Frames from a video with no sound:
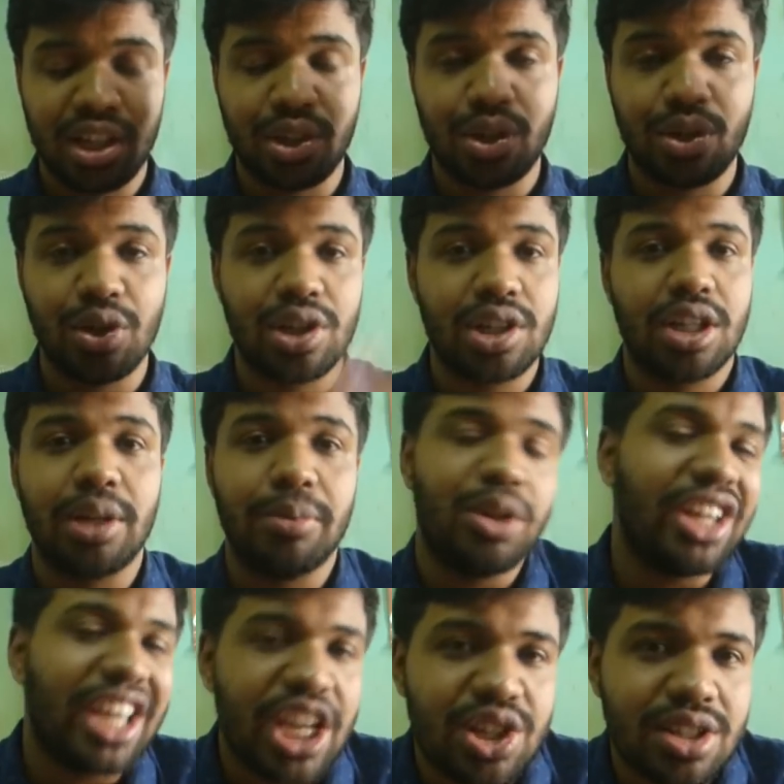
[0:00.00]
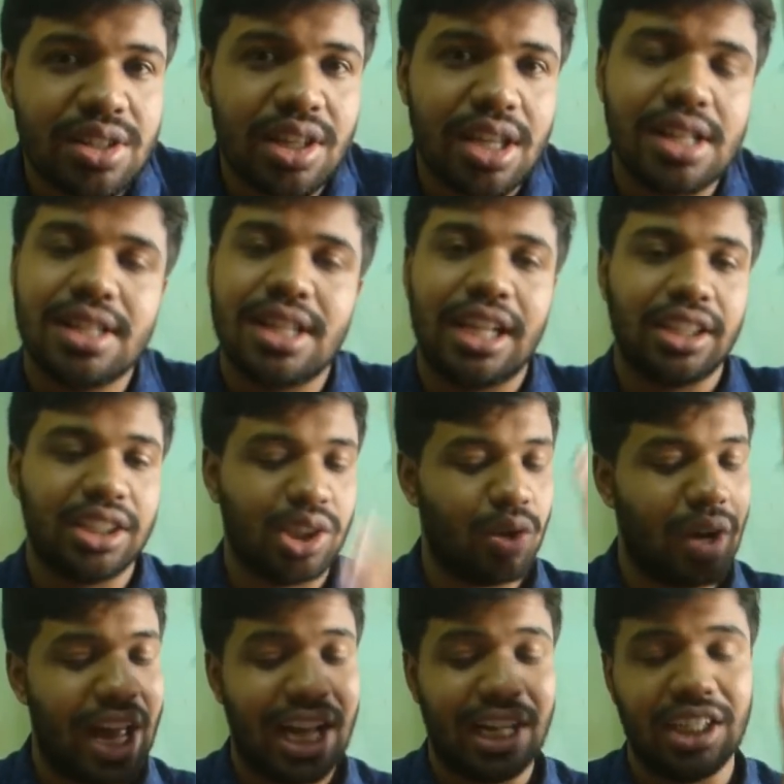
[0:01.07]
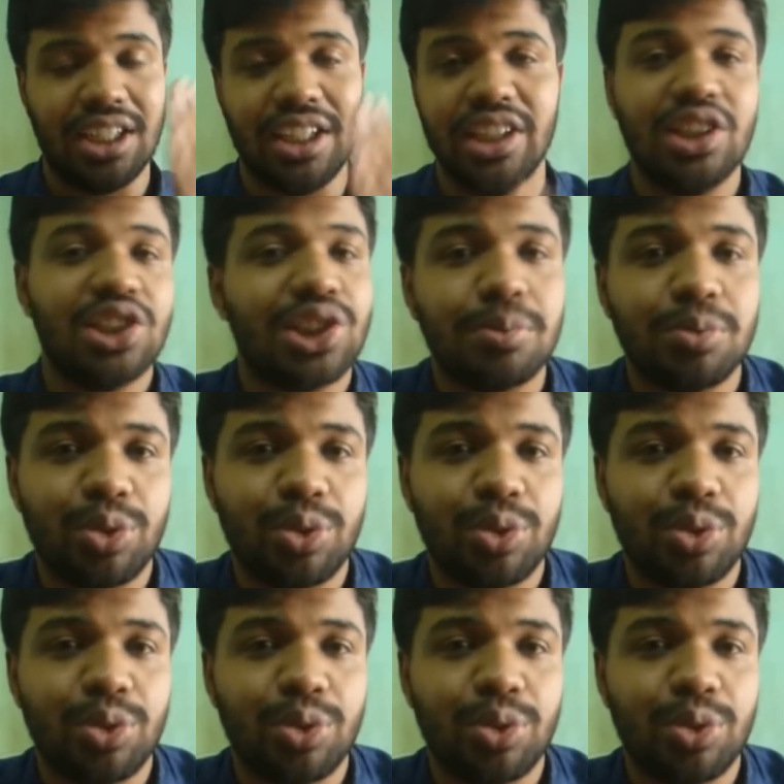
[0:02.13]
good communication skills. I didn't know I had leadership